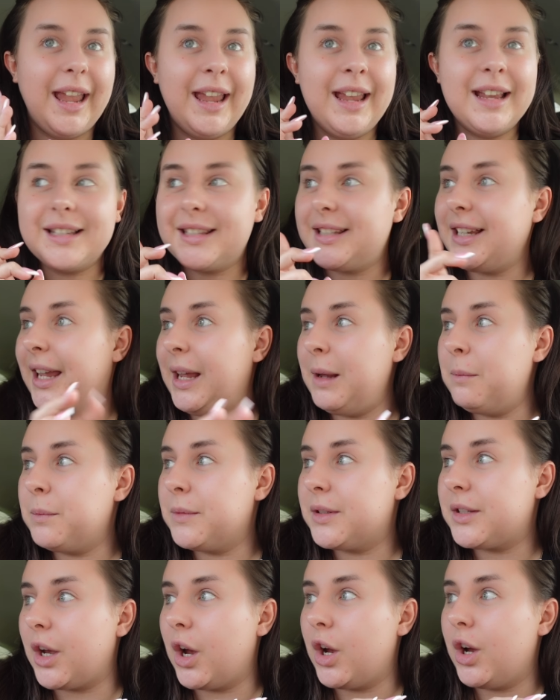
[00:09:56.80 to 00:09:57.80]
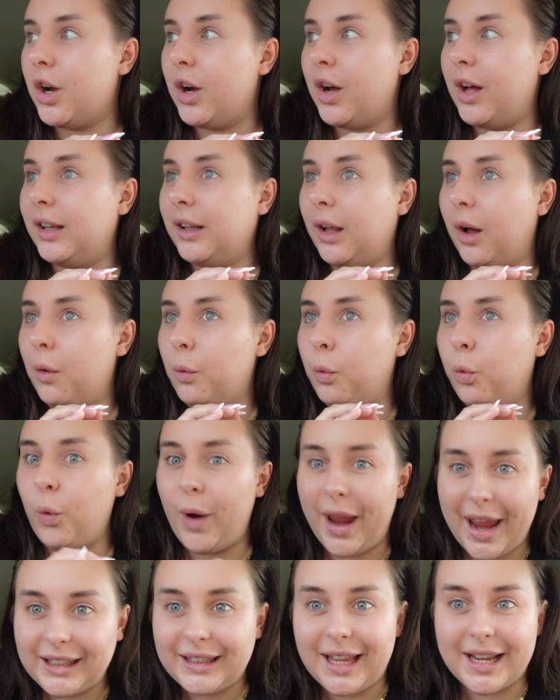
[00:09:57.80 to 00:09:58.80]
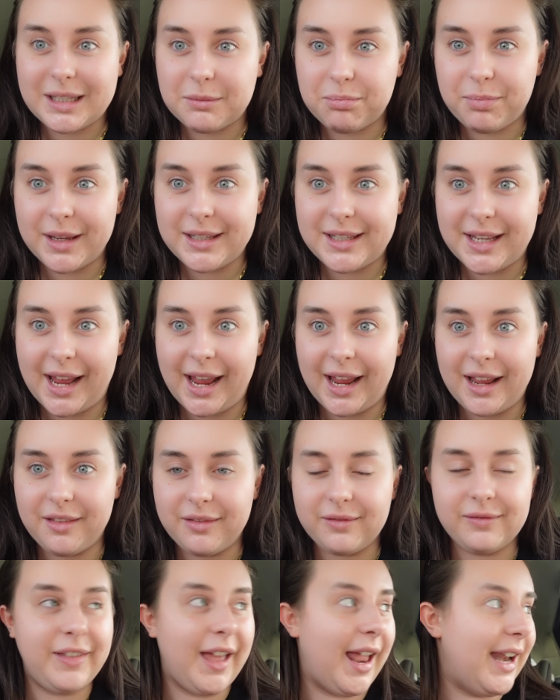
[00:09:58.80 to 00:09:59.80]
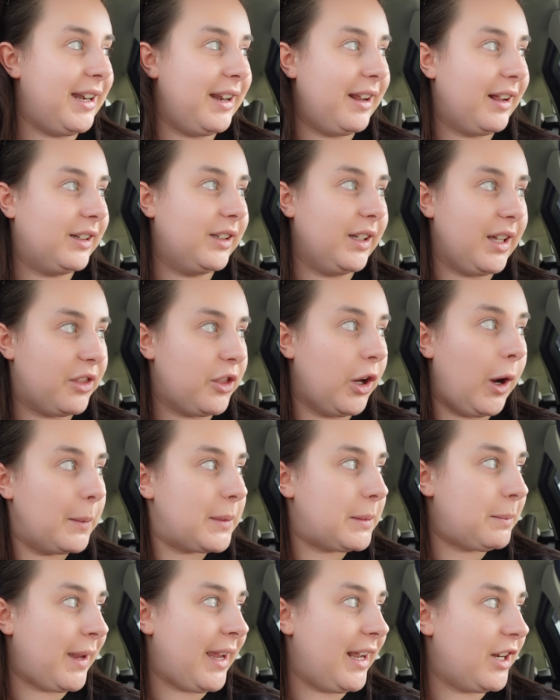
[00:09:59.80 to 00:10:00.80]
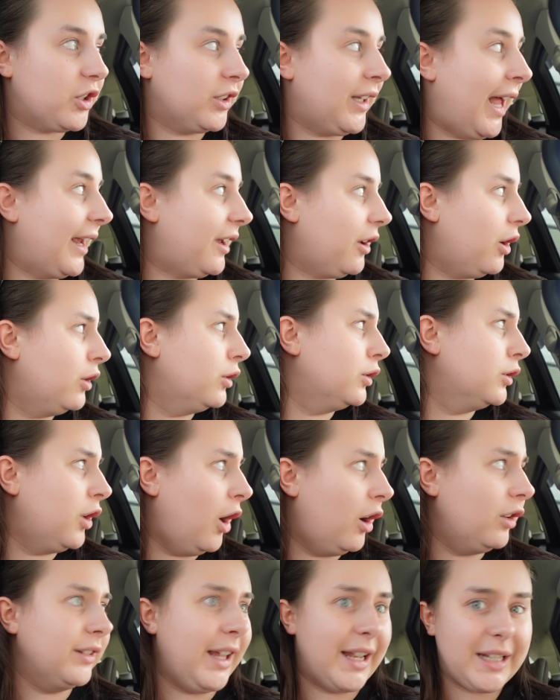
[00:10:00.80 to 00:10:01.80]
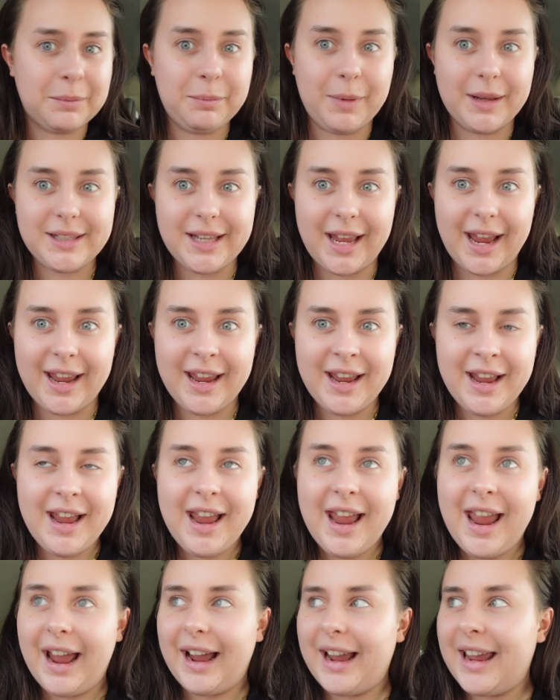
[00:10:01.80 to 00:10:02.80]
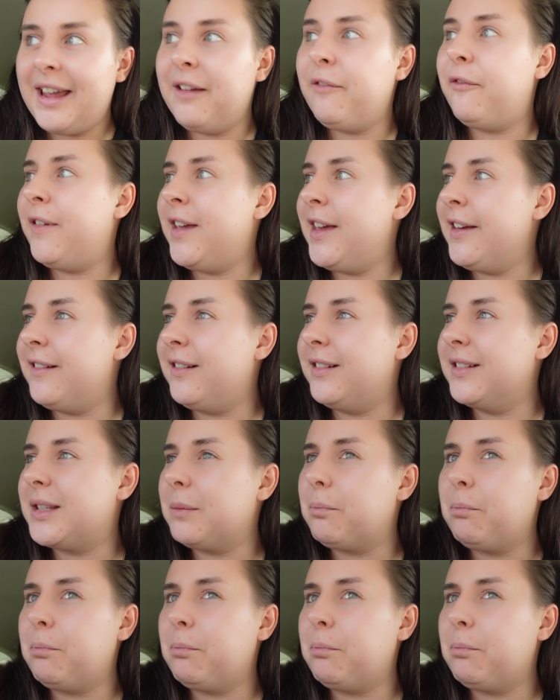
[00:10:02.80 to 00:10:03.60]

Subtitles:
It seems way less busy than Cleethorpes Beach, like a lot less busy. It feels